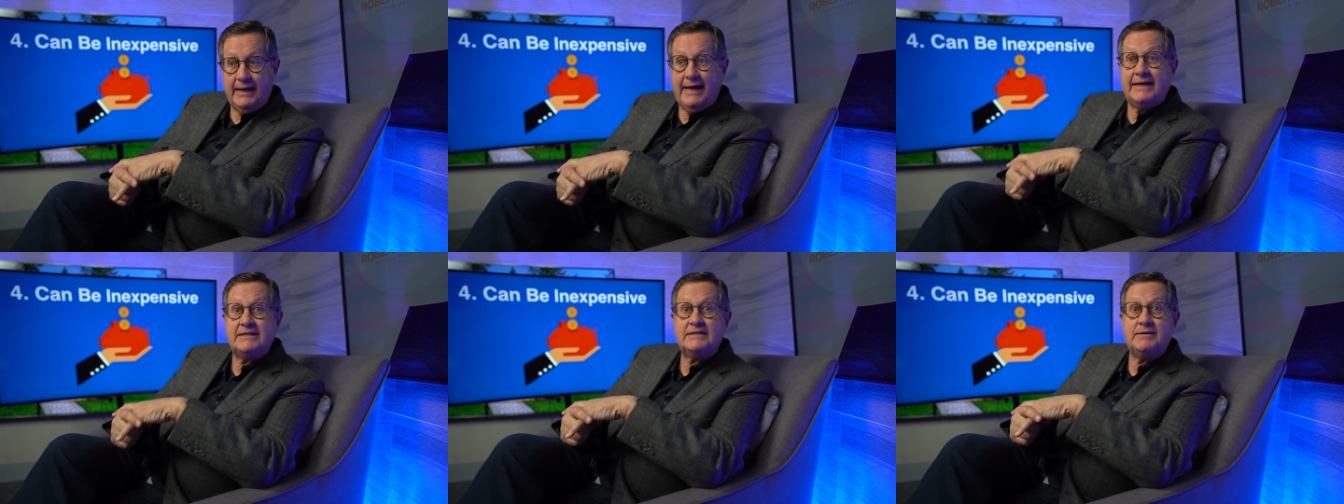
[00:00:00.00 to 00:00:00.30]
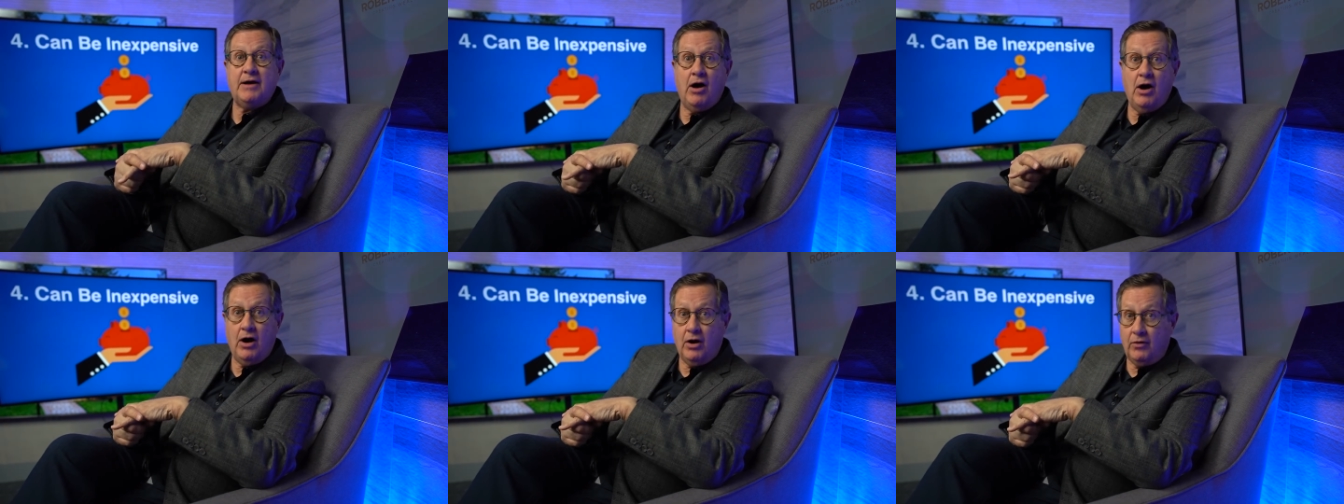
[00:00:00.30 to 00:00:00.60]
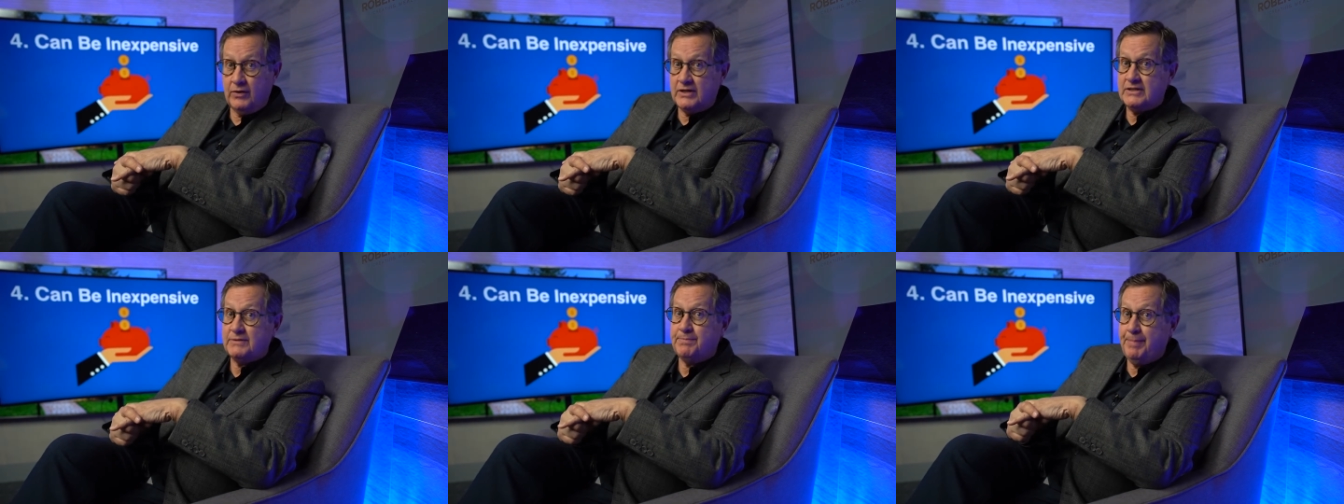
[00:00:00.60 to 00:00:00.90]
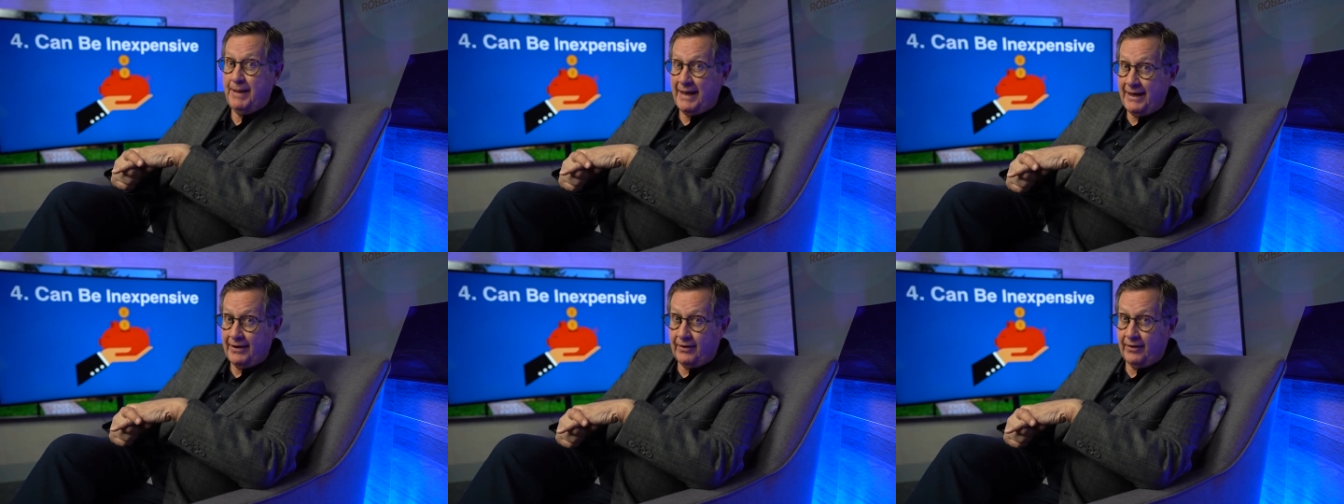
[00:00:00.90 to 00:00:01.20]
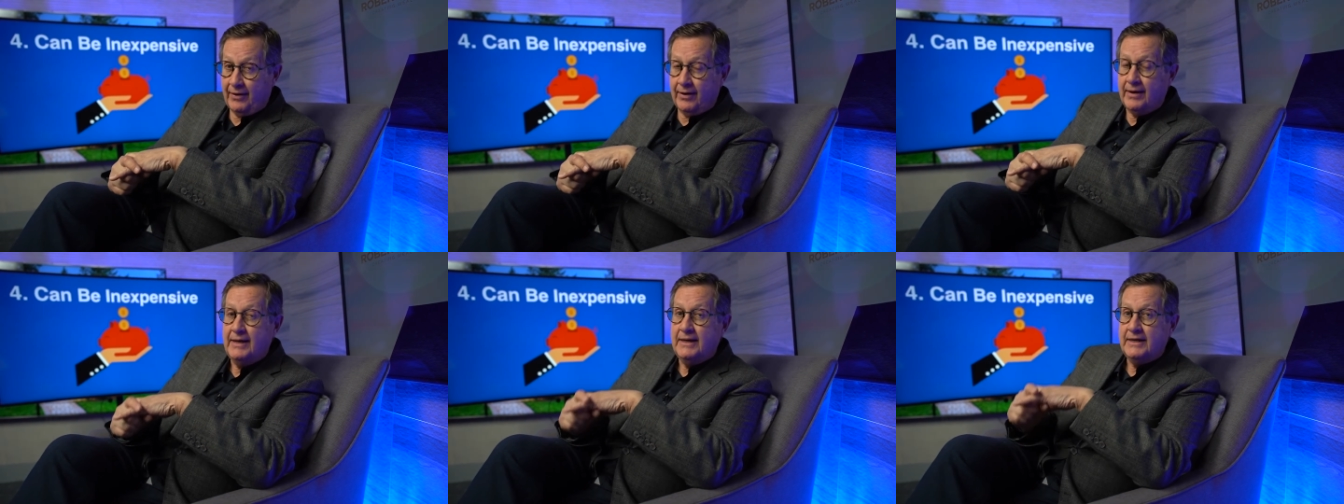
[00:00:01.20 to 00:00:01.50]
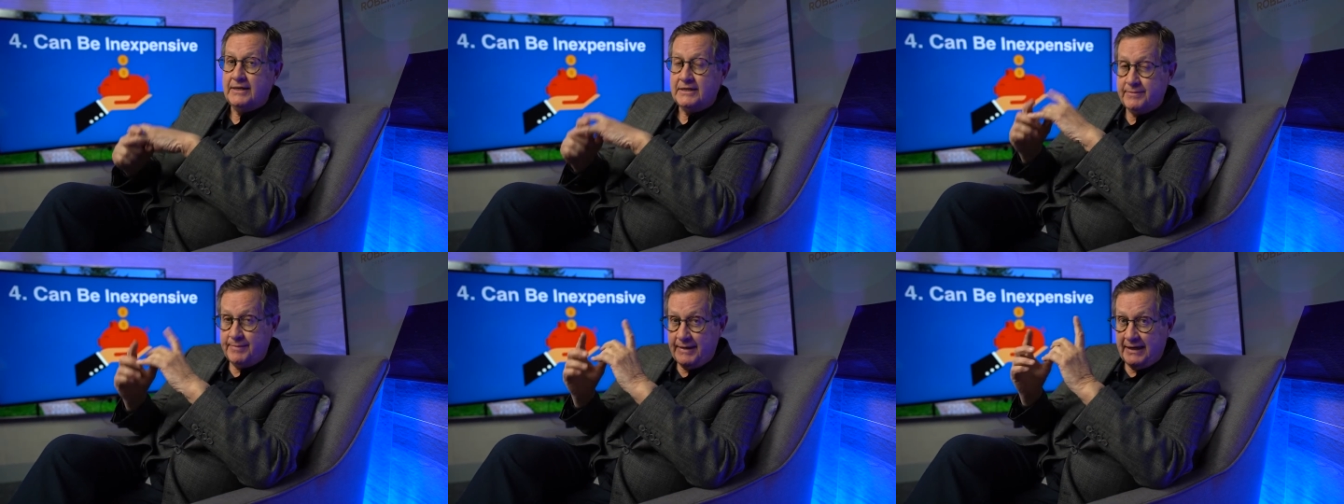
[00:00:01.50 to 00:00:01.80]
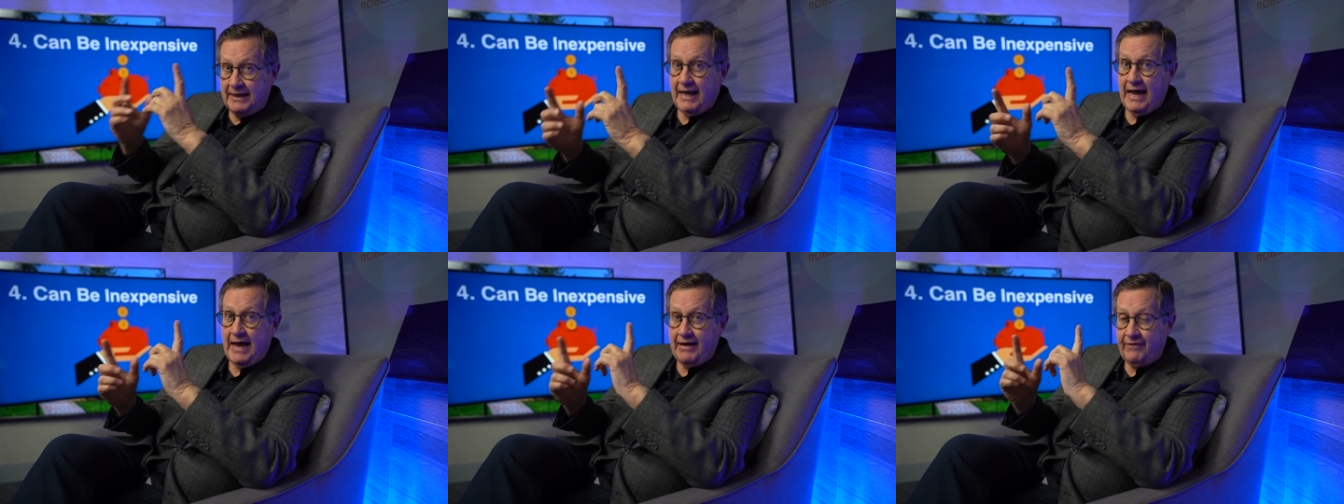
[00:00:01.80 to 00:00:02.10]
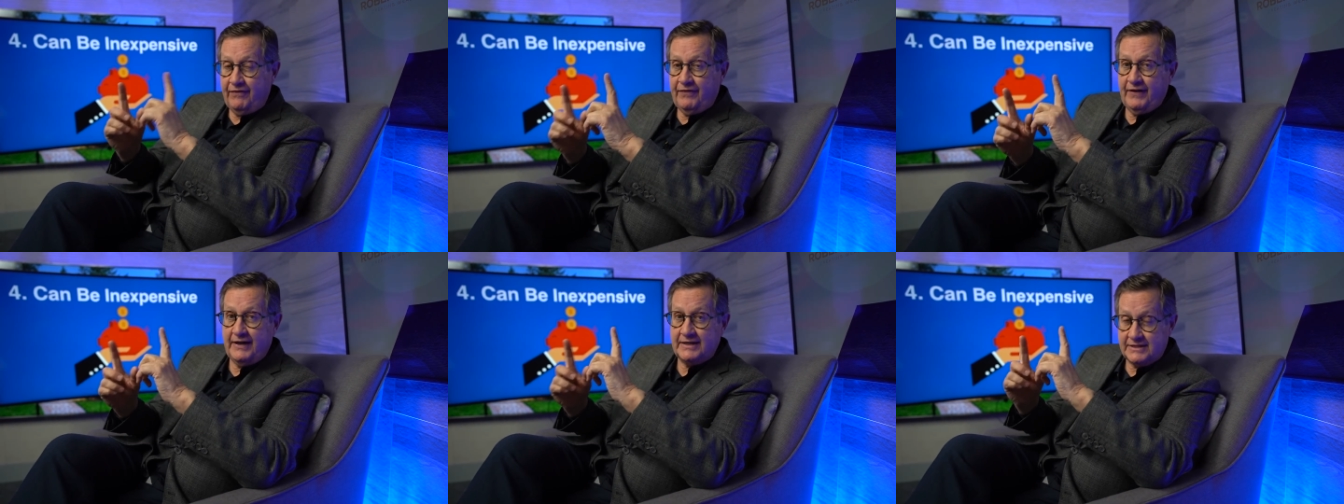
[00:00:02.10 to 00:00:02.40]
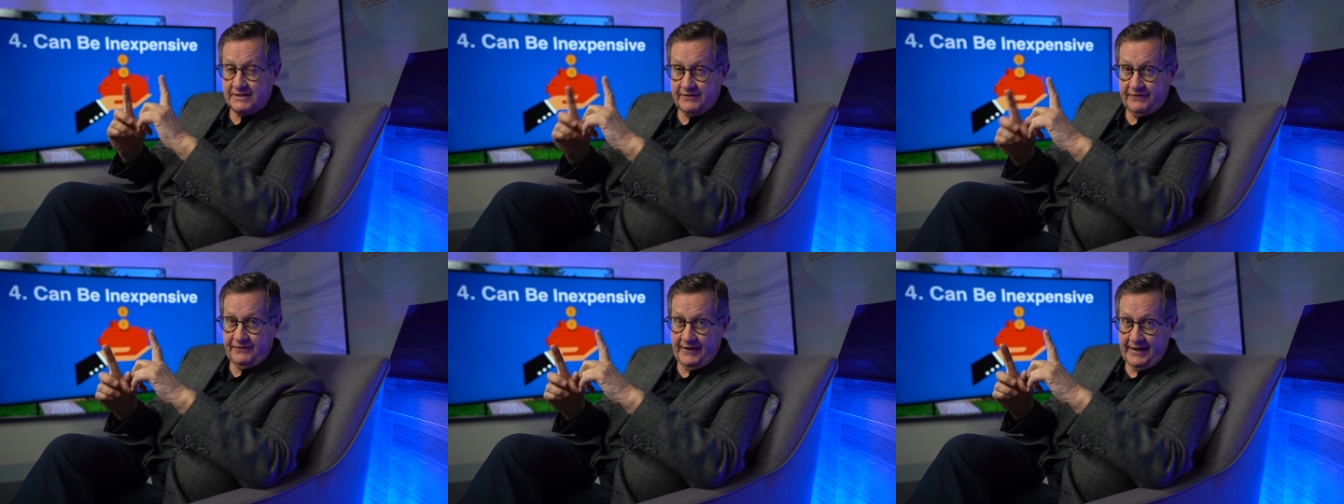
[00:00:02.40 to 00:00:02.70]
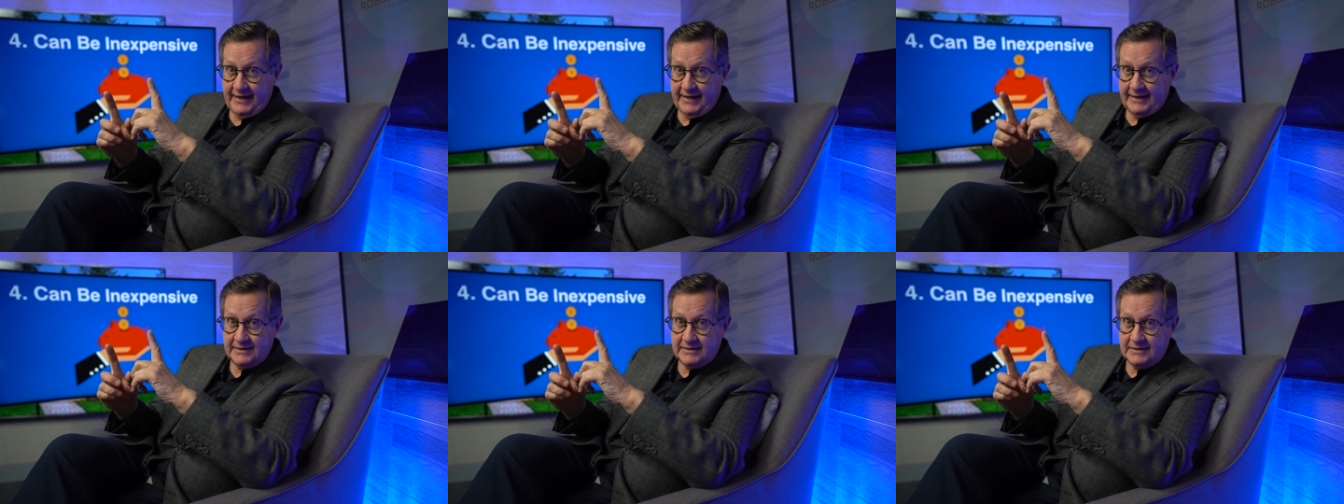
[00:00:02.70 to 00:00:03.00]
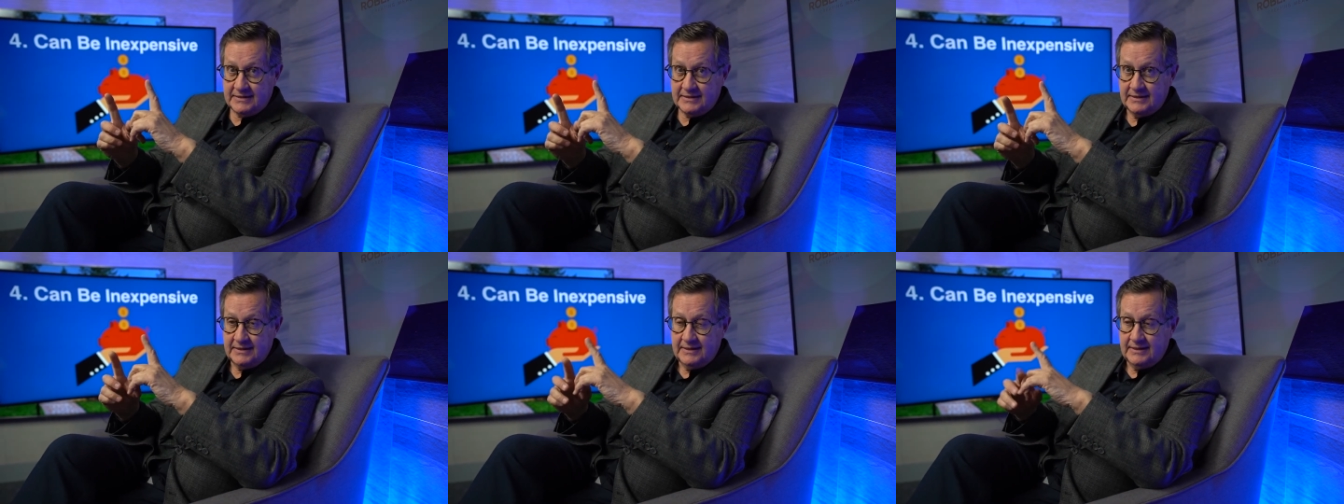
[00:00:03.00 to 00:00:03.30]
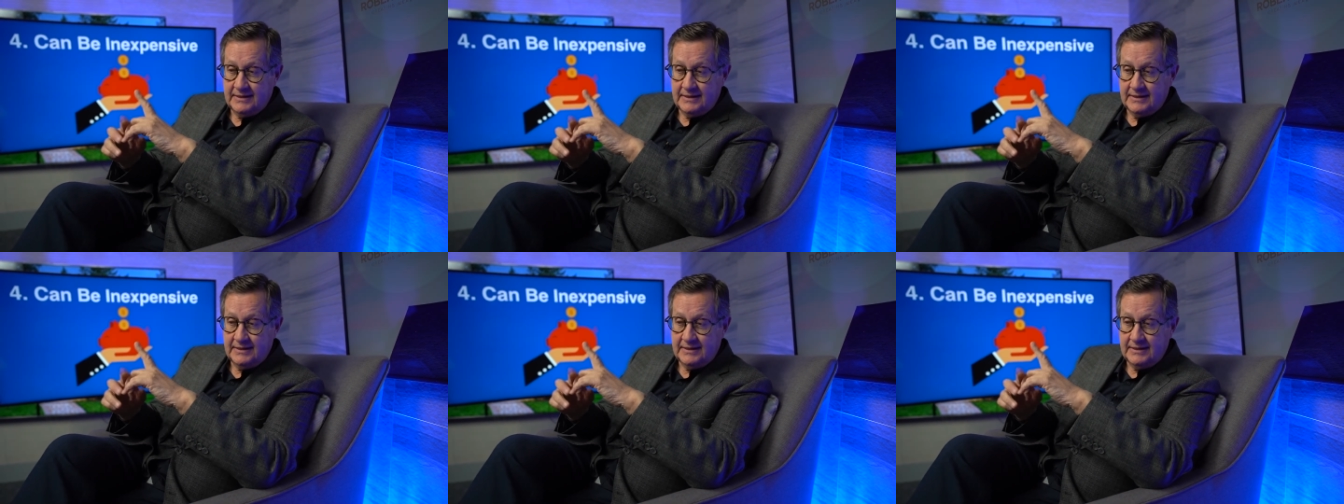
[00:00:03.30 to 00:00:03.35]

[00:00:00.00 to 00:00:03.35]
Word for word: It's always better to be live face to face.